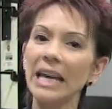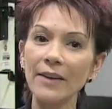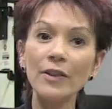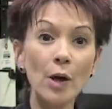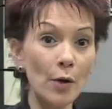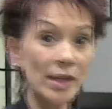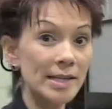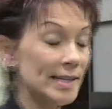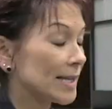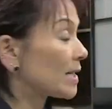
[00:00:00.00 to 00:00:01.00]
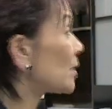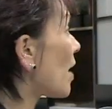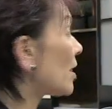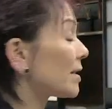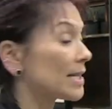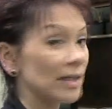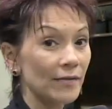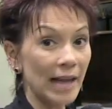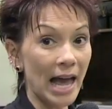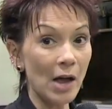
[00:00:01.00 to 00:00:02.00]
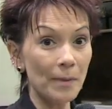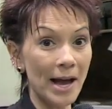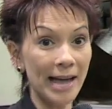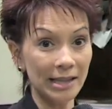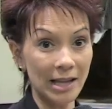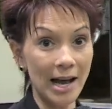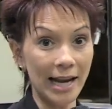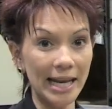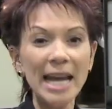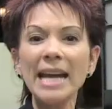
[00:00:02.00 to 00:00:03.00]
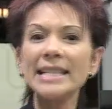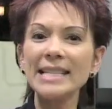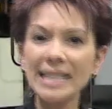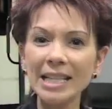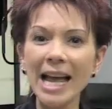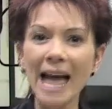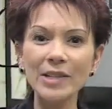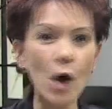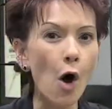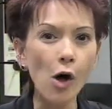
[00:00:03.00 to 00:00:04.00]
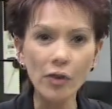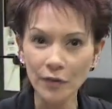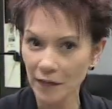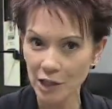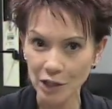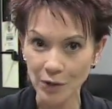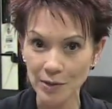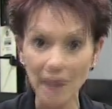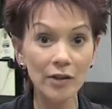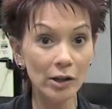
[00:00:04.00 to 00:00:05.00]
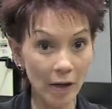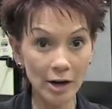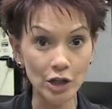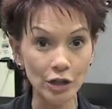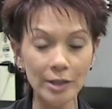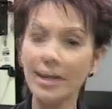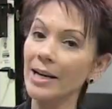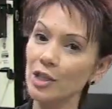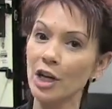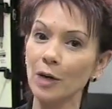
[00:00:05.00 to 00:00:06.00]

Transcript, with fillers: Even though this is the smallest of the Alpine line, it still has all the features of the larger next